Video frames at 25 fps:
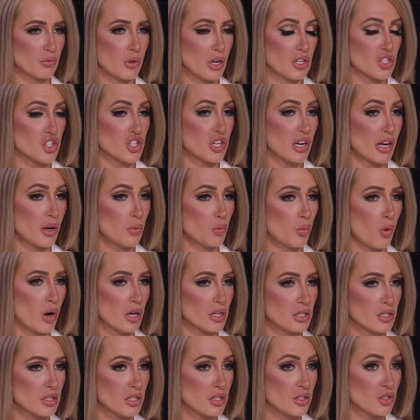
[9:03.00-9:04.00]
to Russia and
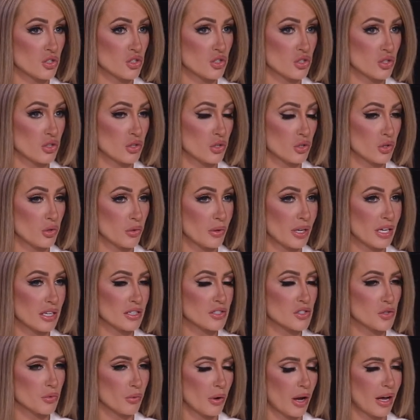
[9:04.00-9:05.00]
one to
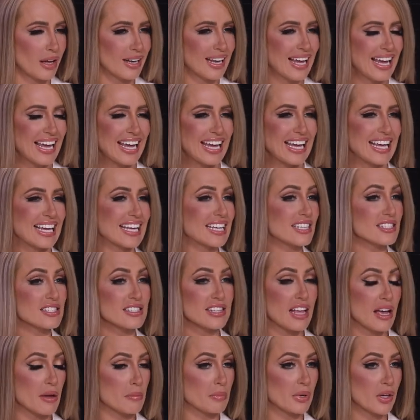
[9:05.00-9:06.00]
Israel. Is
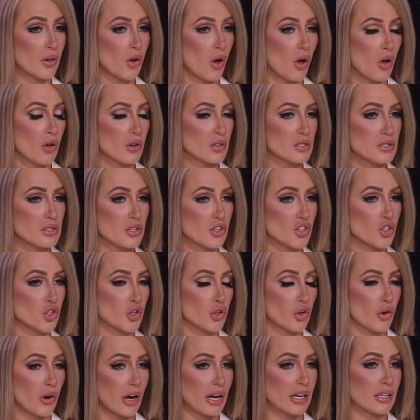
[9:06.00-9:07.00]
that because that
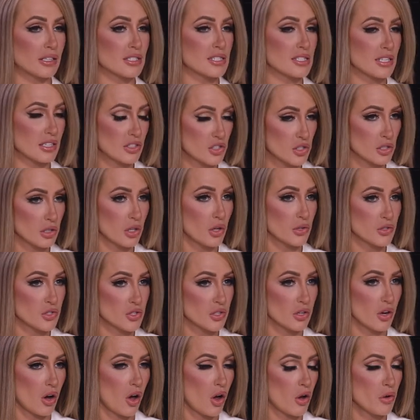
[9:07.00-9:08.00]
Ukraine is seen as
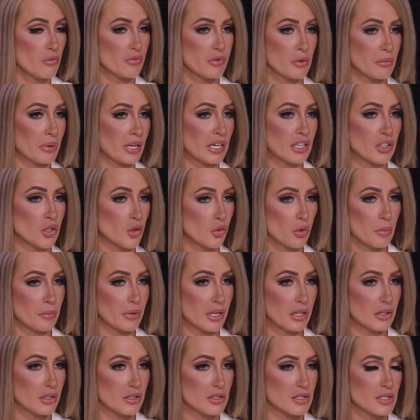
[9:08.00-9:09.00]
closer to home for many
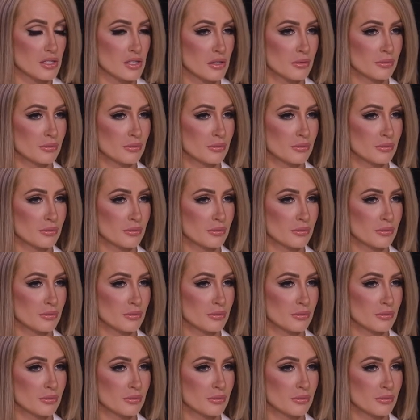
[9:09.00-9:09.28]
Europeans?